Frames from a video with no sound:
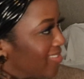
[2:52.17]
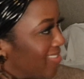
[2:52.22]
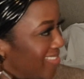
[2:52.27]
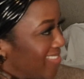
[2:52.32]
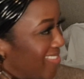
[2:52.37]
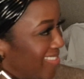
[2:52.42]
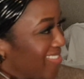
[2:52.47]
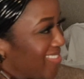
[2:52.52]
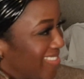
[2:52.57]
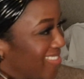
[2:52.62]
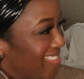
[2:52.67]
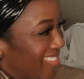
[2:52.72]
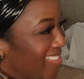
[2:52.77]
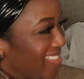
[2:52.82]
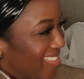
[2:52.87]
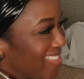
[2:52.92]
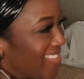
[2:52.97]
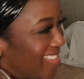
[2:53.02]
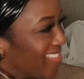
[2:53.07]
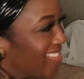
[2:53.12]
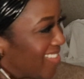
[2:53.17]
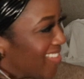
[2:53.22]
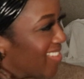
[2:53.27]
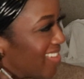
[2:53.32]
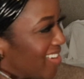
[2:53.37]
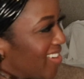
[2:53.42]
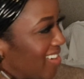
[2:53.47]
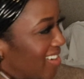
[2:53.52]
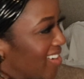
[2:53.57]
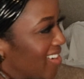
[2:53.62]

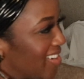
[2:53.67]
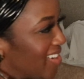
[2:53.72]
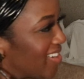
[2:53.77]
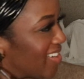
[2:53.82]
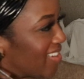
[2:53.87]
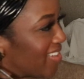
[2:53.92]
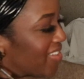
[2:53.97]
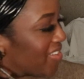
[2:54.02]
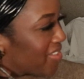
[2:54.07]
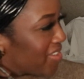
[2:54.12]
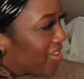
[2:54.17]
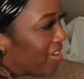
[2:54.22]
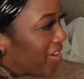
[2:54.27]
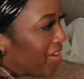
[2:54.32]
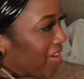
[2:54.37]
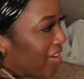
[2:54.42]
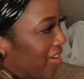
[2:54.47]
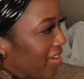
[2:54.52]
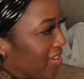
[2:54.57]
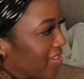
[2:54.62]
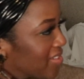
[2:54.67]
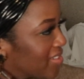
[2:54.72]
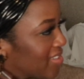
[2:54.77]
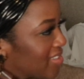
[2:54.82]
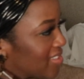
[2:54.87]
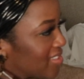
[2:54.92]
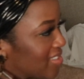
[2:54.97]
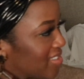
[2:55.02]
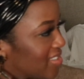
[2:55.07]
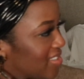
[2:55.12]

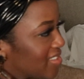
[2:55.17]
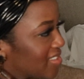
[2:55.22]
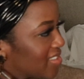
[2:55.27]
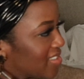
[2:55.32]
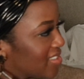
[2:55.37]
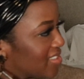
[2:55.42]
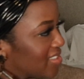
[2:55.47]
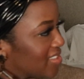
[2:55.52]
This person isn't speaking.